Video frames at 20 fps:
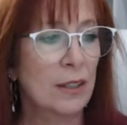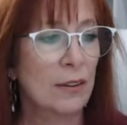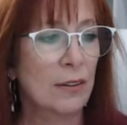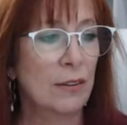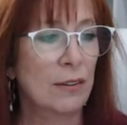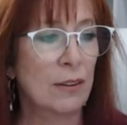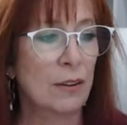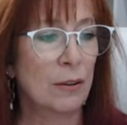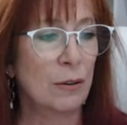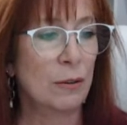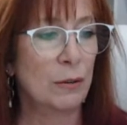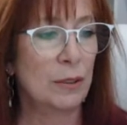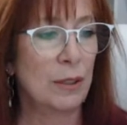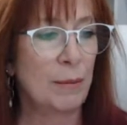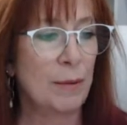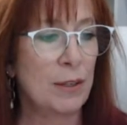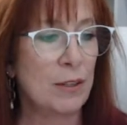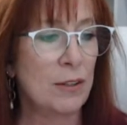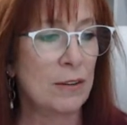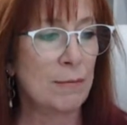So let
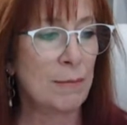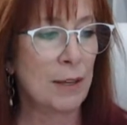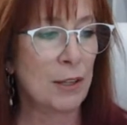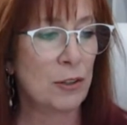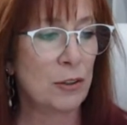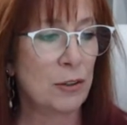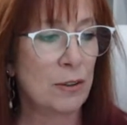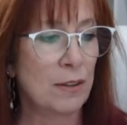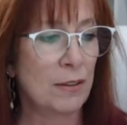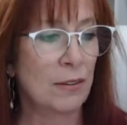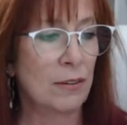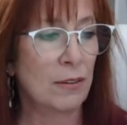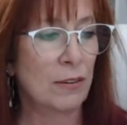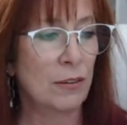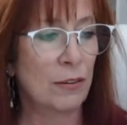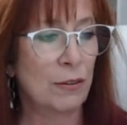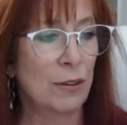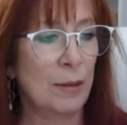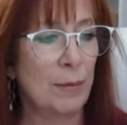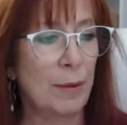me just make sure this is
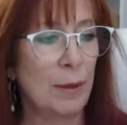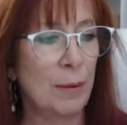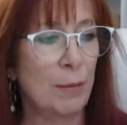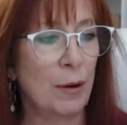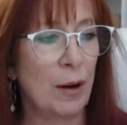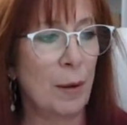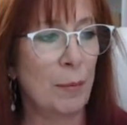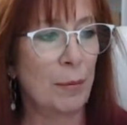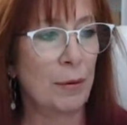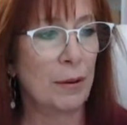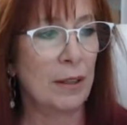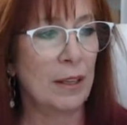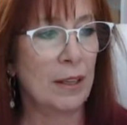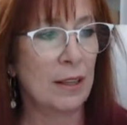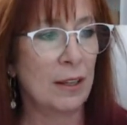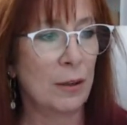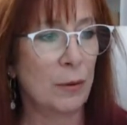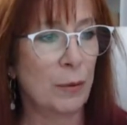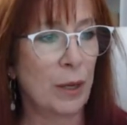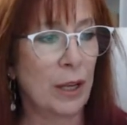streaming properly.
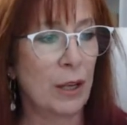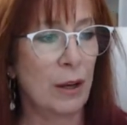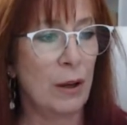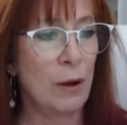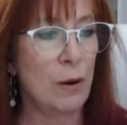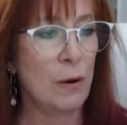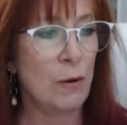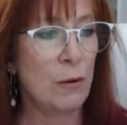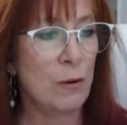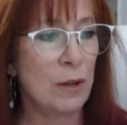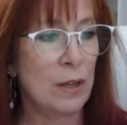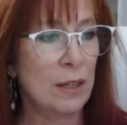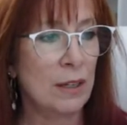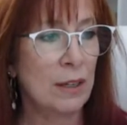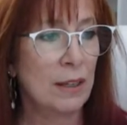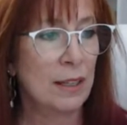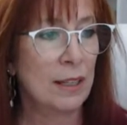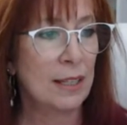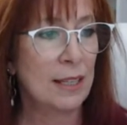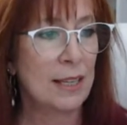There we go.
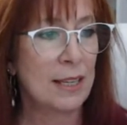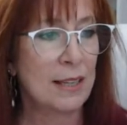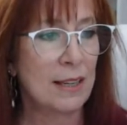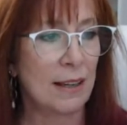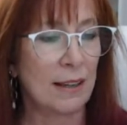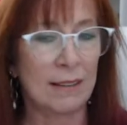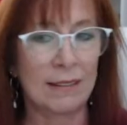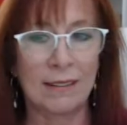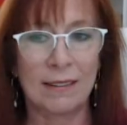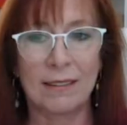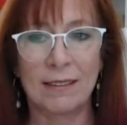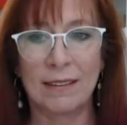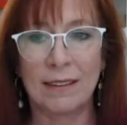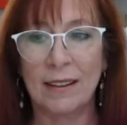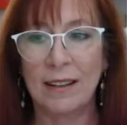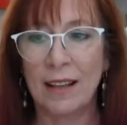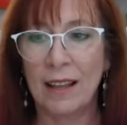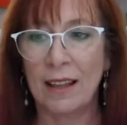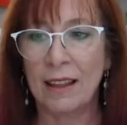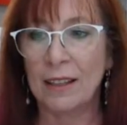Yes,
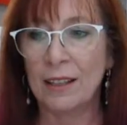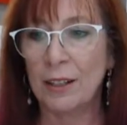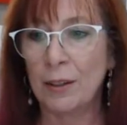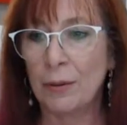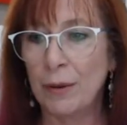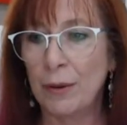there